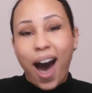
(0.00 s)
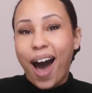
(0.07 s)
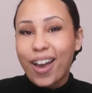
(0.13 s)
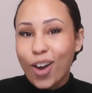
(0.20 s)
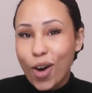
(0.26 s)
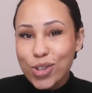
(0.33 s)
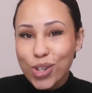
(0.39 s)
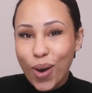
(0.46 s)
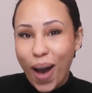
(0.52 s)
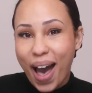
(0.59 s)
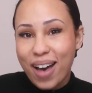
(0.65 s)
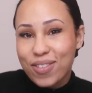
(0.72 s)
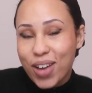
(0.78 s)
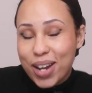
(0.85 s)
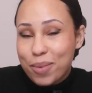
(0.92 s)
I also
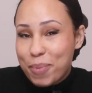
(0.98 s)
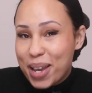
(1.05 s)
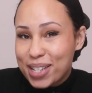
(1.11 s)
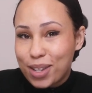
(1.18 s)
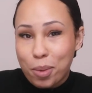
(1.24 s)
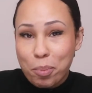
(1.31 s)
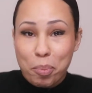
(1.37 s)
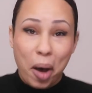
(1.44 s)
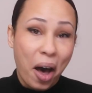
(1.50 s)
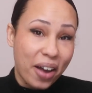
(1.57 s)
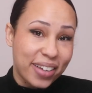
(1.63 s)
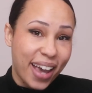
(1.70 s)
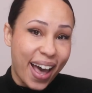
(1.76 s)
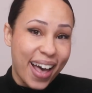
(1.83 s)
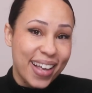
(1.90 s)
have an amazing
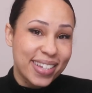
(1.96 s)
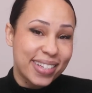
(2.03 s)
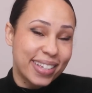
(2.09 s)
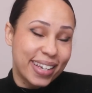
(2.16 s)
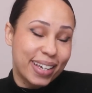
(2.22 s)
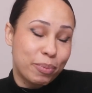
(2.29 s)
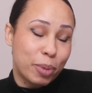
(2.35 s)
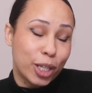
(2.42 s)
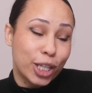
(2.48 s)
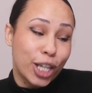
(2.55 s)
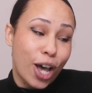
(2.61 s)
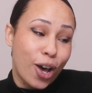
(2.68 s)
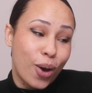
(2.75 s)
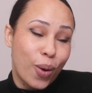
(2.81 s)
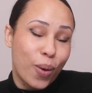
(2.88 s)
podcast, link
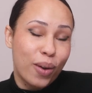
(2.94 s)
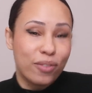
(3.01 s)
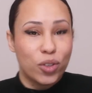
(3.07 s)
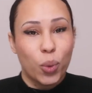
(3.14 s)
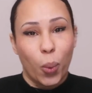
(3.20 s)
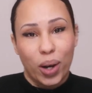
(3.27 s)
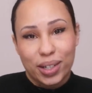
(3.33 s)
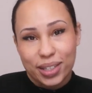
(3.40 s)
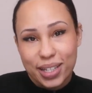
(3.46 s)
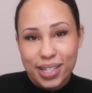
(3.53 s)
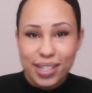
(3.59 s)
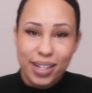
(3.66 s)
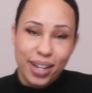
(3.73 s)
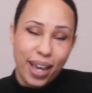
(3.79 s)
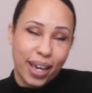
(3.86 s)
below if you want to
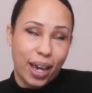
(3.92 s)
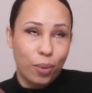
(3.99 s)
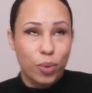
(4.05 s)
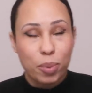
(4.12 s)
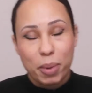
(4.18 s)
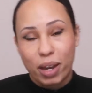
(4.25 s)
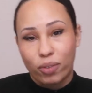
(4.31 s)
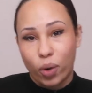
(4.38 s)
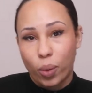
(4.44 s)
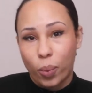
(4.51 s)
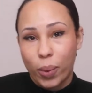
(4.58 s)
listen, hang out with me every